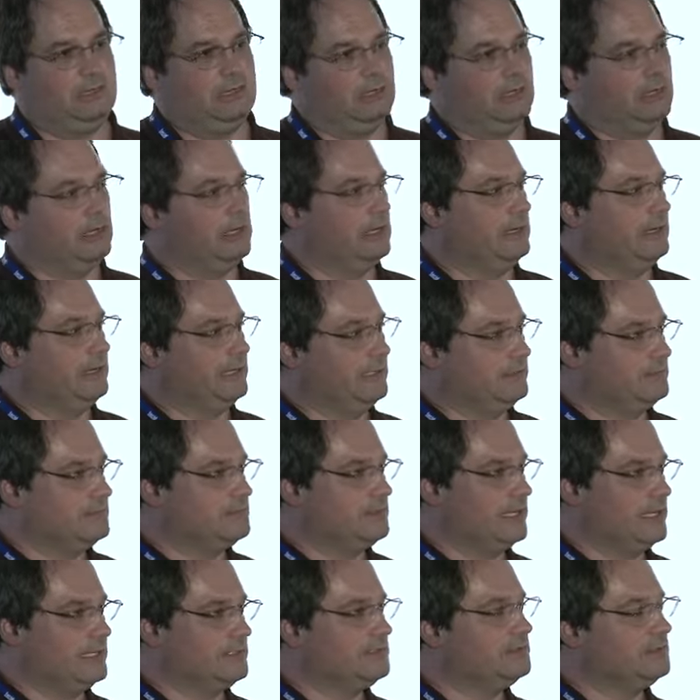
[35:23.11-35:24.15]
and
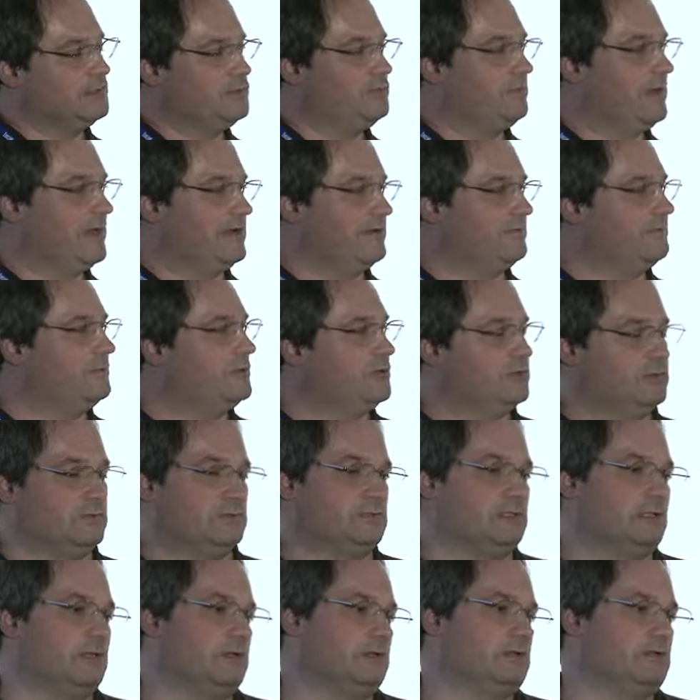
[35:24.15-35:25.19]
sites that you might have produced
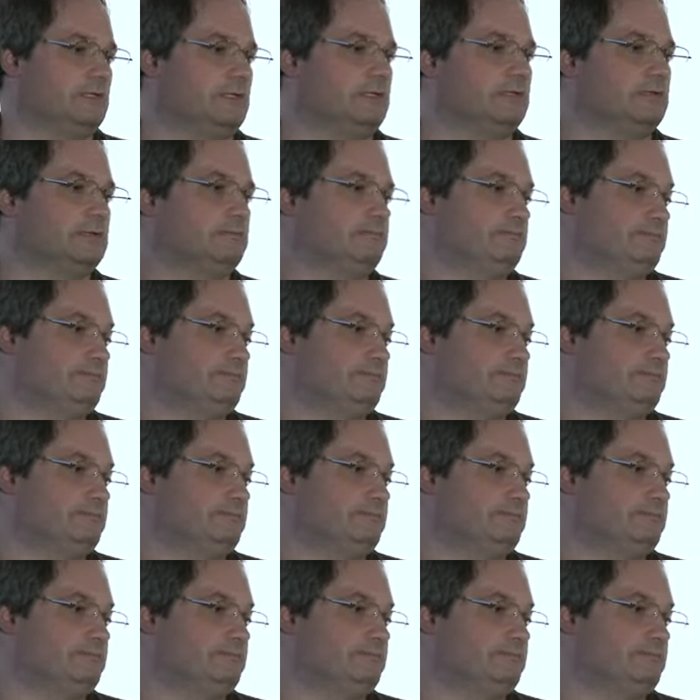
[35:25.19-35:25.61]
locally.